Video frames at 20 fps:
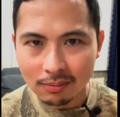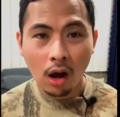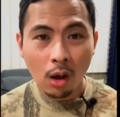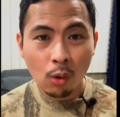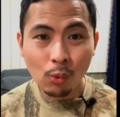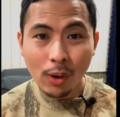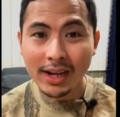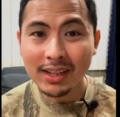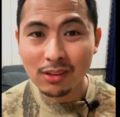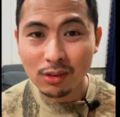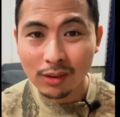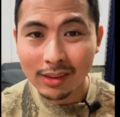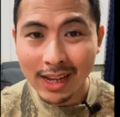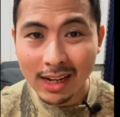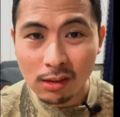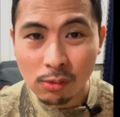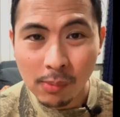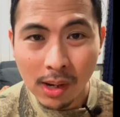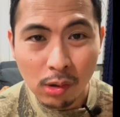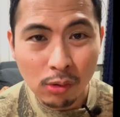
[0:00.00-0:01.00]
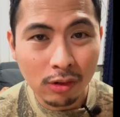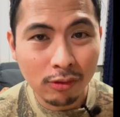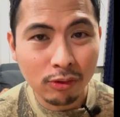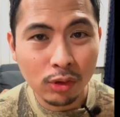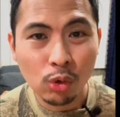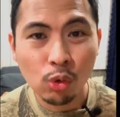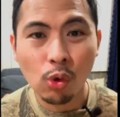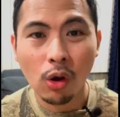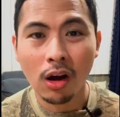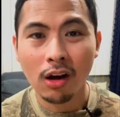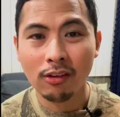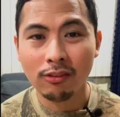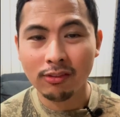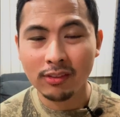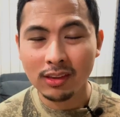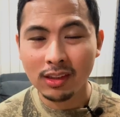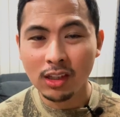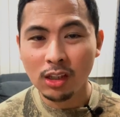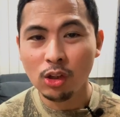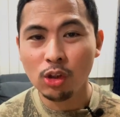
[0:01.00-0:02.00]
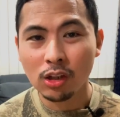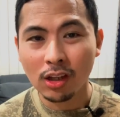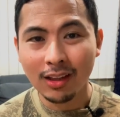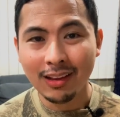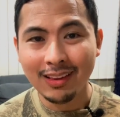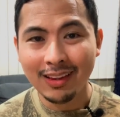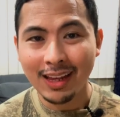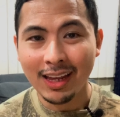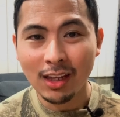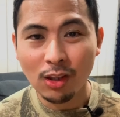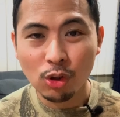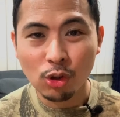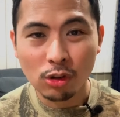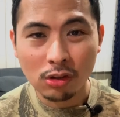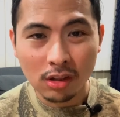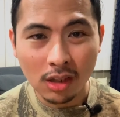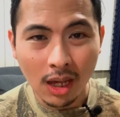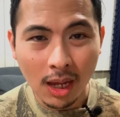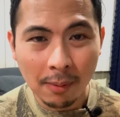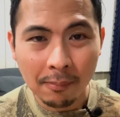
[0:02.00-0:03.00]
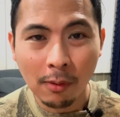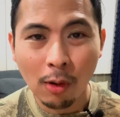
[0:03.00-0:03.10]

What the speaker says: All right, so that is my review of Nishane Shem.